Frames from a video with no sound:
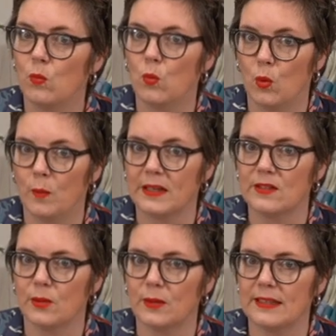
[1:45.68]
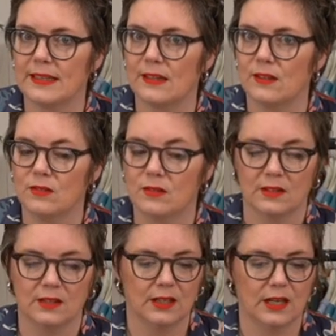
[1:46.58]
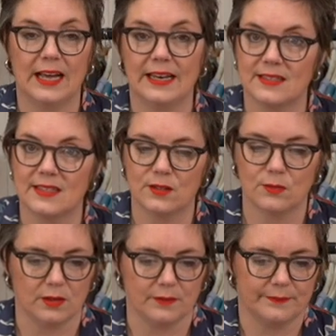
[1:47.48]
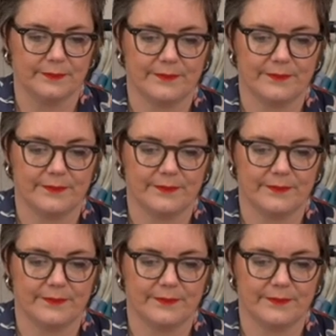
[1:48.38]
warming to it now. And it's this one.